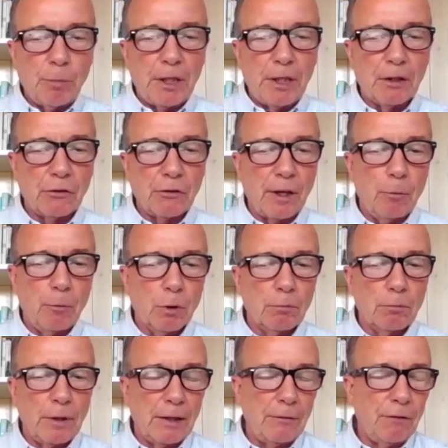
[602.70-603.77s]
because they
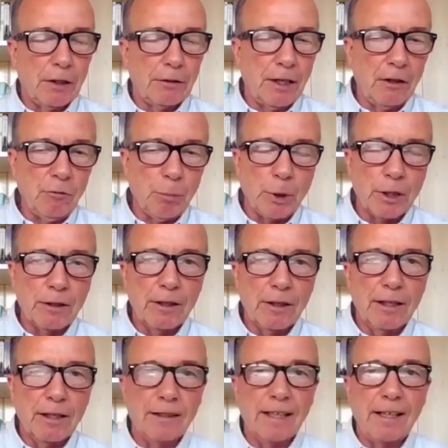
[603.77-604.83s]
felt desperate
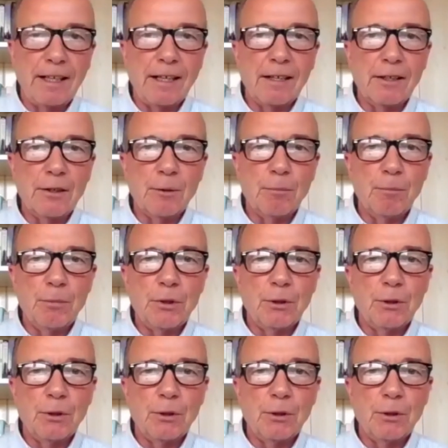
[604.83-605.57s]
and they needed to